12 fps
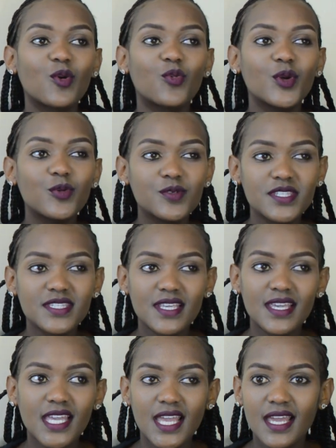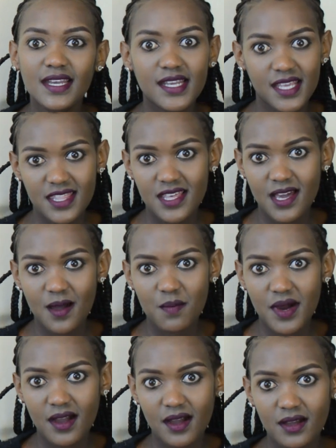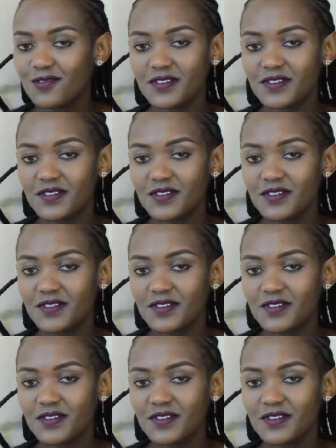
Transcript: we would say dedabaga.